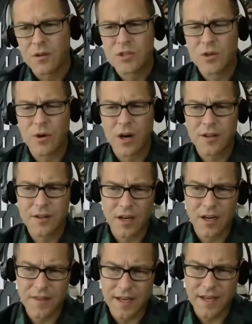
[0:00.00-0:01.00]
So
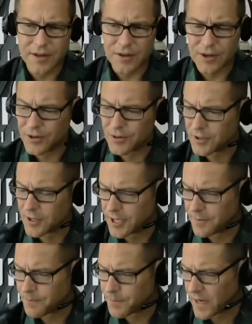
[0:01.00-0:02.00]
on that note,
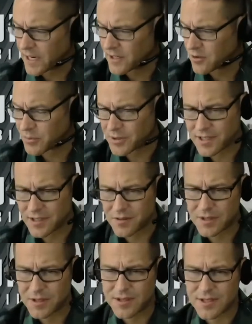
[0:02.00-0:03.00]
I don't pretend to
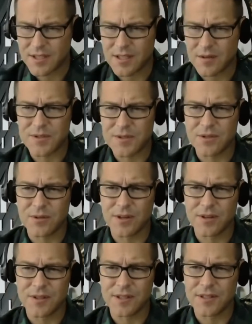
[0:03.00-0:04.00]
be as deep as you
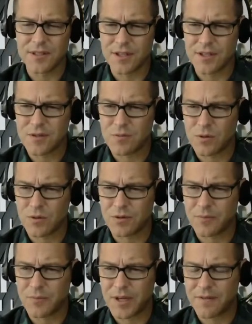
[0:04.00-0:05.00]
are into this world,
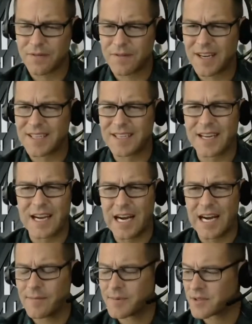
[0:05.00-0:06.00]
but I find it
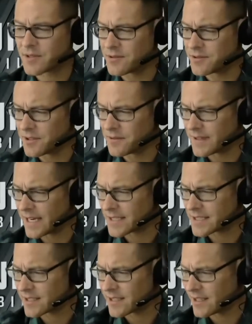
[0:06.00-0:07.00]
absolutely
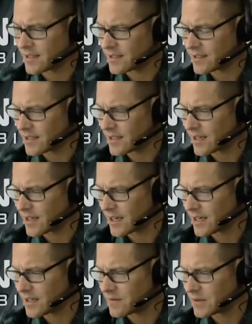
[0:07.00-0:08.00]
fascinating. And
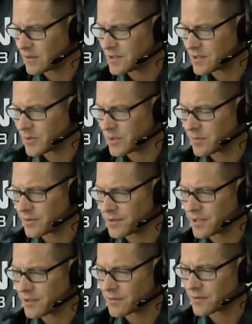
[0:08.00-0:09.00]
I have always been a
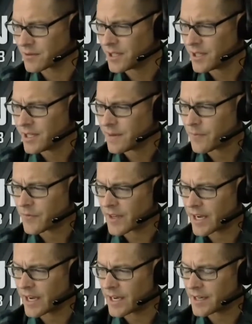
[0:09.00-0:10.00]
believer
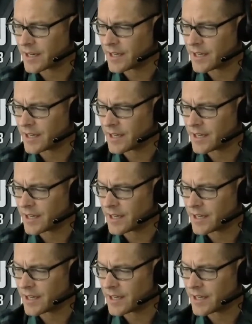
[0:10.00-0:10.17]
that